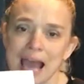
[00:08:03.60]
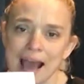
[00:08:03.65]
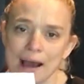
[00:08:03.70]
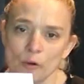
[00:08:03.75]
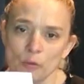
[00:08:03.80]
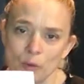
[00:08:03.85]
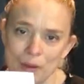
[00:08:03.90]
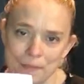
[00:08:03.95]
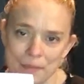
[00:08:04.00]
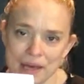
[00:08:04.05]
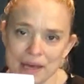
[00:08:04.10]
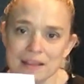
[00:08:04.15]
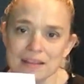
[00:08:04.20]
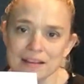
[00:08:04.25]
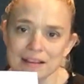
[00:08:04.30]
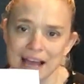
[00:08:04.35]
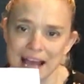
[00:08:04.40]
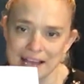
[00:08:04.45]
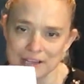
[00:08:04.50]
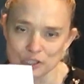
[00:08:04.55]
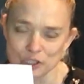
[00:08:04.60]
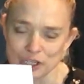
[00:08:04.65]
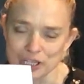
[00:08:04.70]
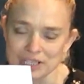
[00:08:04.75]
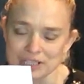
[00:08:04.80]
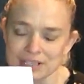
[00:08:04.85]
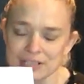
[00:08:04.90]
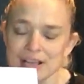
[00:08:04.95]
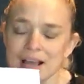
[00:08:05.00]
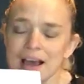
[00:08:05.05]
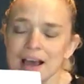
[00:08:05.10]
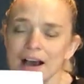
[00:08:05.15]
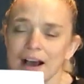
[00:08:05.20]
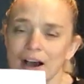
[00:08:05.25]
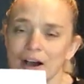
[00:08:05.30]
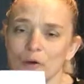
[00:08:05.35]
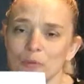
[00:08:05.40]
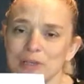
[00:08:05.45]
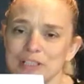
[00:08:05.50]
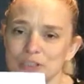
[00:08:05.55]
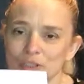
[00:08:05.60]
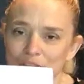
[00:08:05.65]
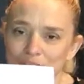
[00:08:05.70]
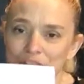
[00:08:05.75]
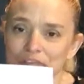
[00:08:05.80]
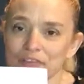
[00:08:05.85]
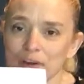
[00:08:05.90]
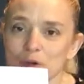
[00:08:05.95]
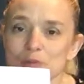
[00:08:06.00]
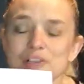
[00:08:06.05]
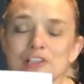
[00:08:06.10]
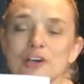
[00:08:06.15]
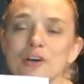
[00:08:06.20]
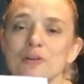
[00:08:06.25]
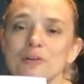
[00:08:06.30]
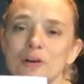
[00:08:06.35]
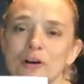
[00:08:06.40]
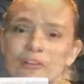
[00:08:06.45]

our Whippet Hendrix. Uh, we took a photo